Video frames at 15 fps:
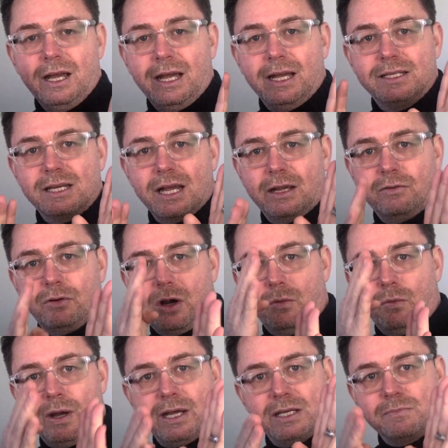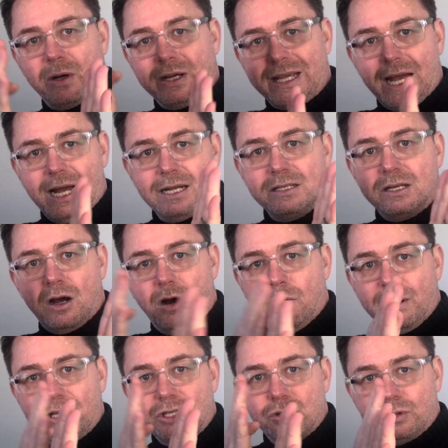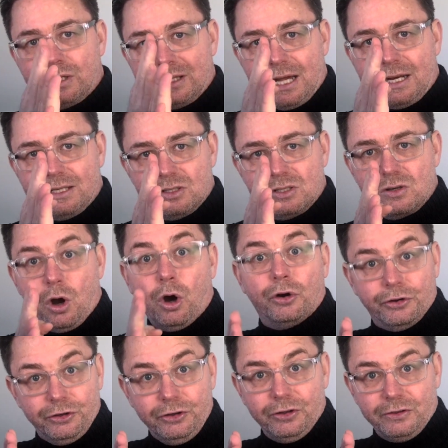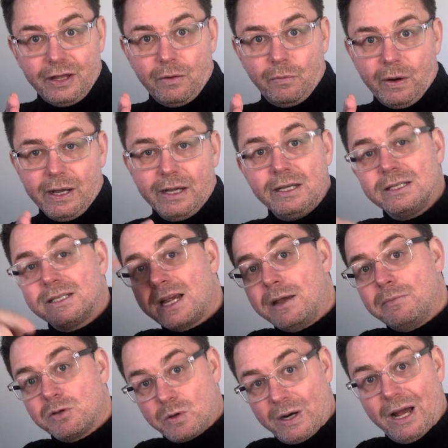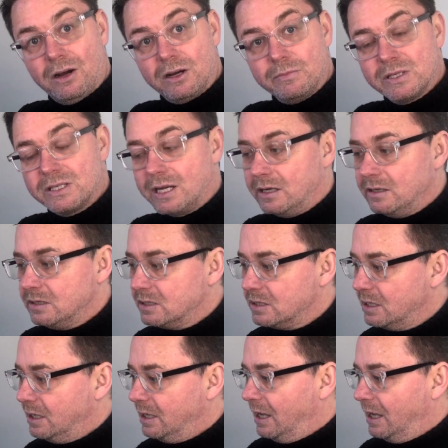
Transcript: It's saying, right, where's my cut? I'll make sure that that is honored that way, same as what Alchemist does.